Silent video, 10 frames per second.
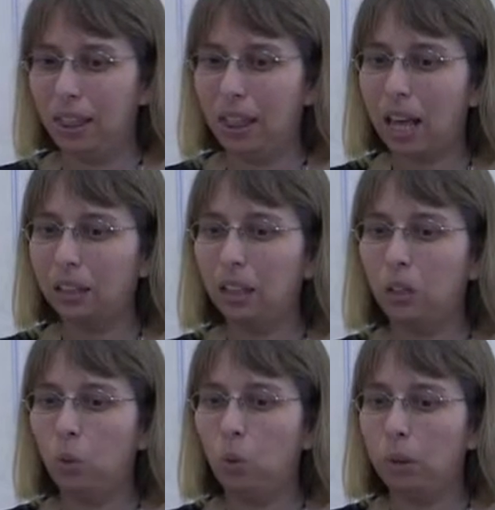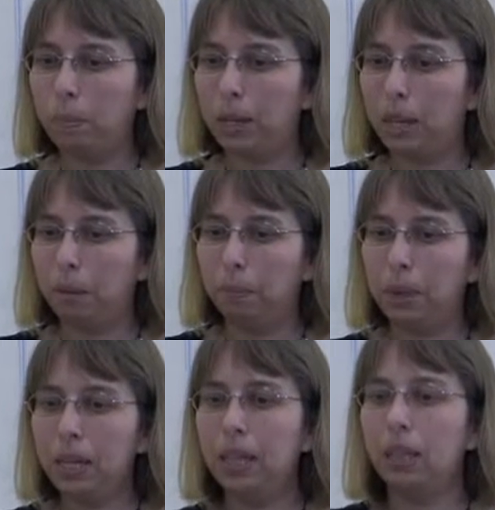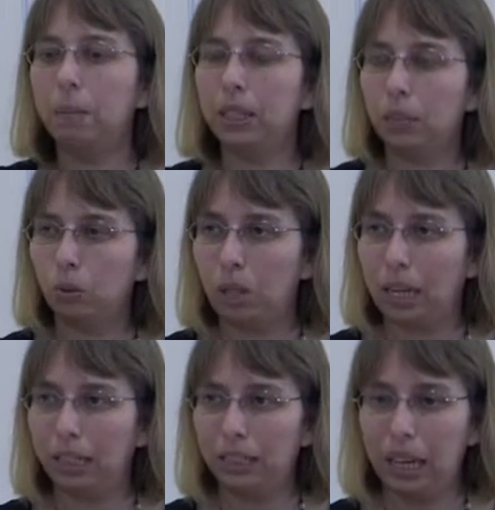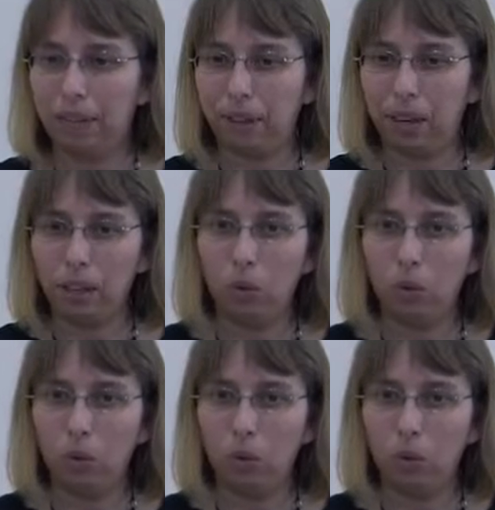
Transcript: that you will be bringing the business to the next level,